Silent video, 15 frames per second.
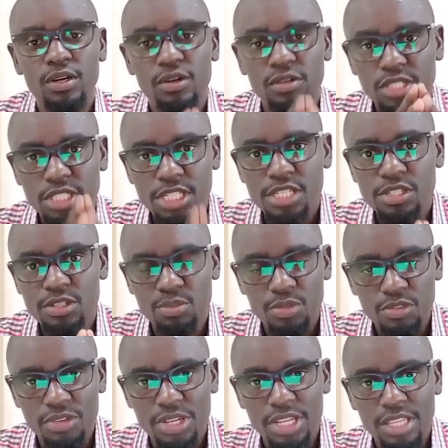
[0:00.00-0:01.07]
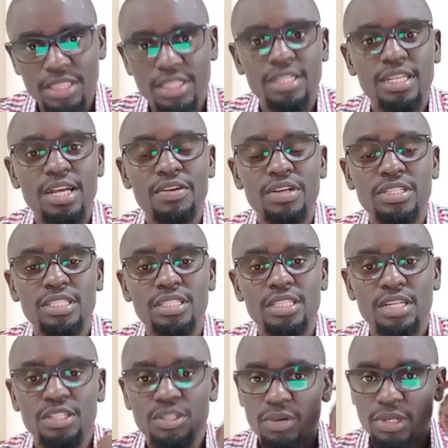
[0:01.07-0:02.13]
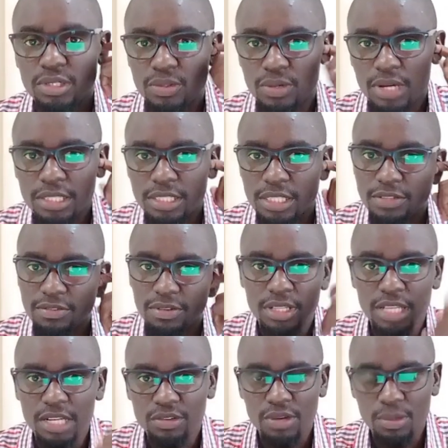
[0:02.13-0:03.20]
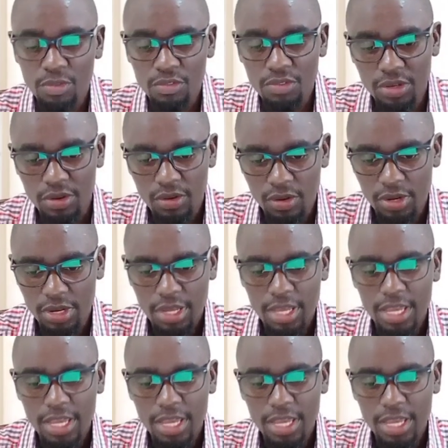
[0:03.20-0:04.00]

continue moving in the direction that you want to achieve, that you are moving on,